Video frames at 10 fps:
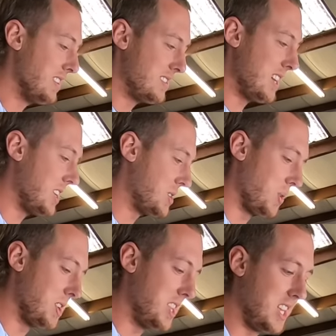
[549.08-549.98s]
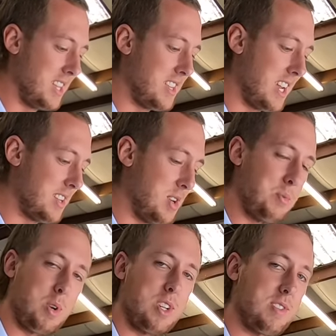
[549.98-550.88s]
instead of shortening the intake
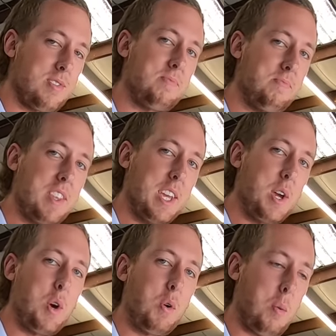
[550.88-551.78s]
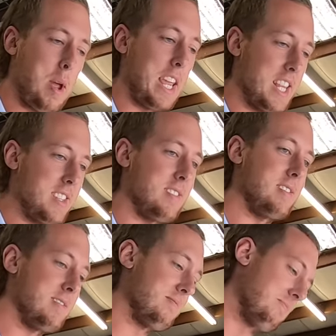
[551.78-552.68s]
tube, we're just we're making this